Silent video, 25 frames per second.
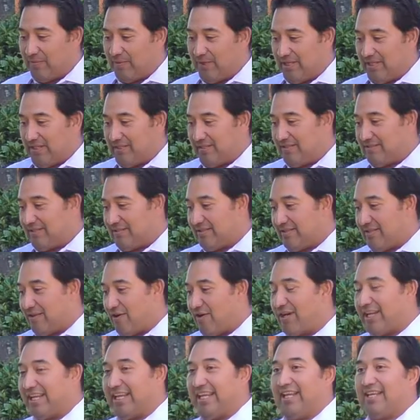was
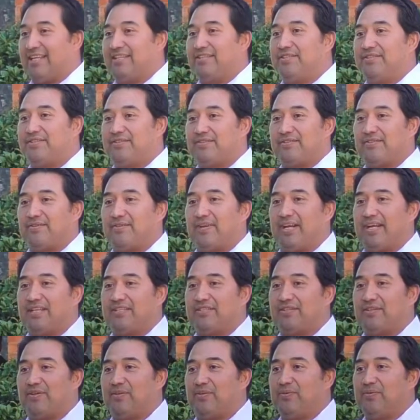our kids, right?
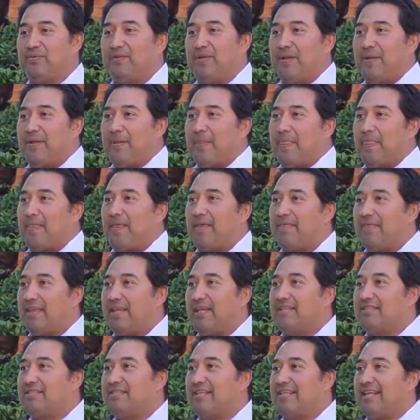So the
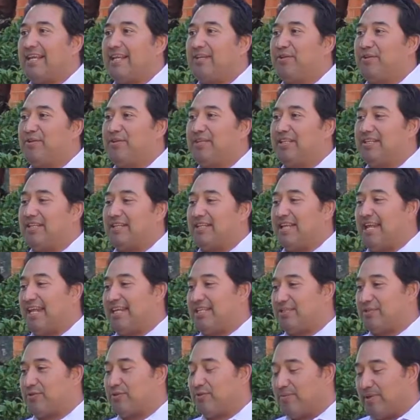things that they learned at the day
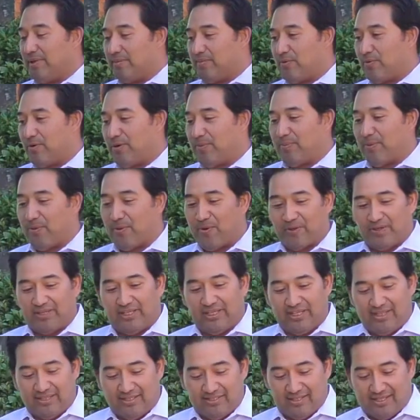school, but more
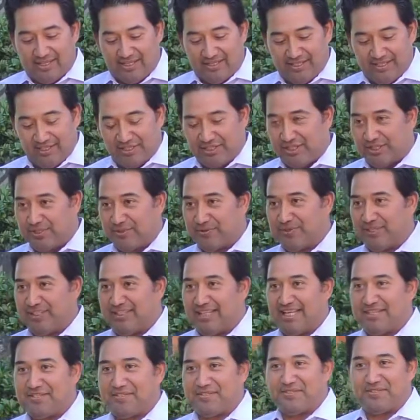importantly in these children
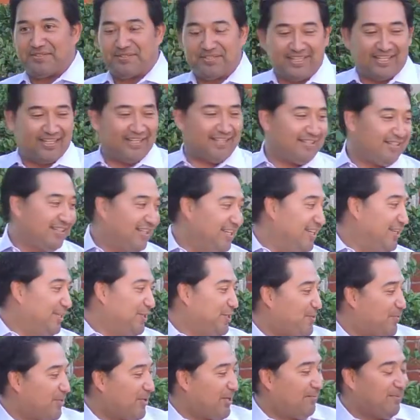lessons, like
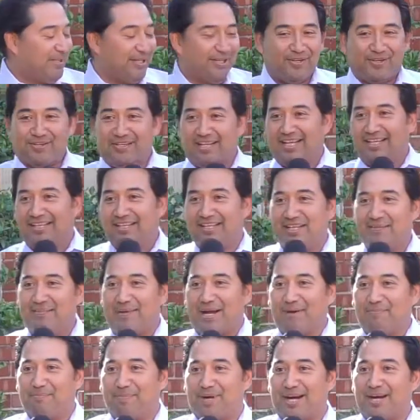you probably heard Elliot
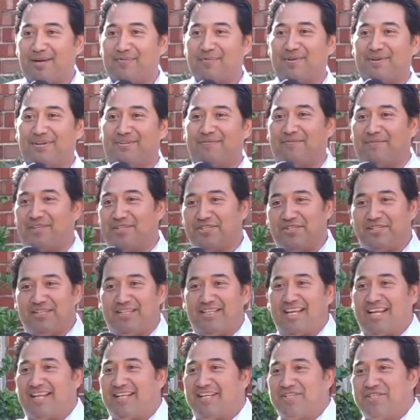about bobber and
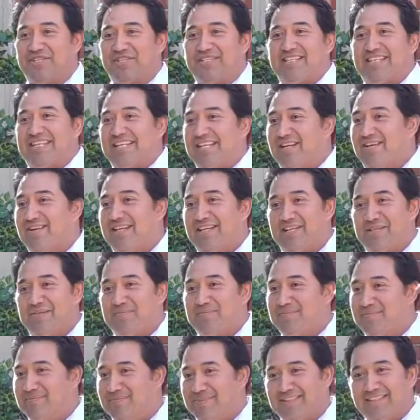fishing. I could just hear
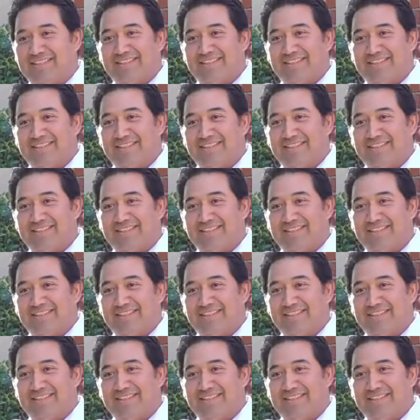him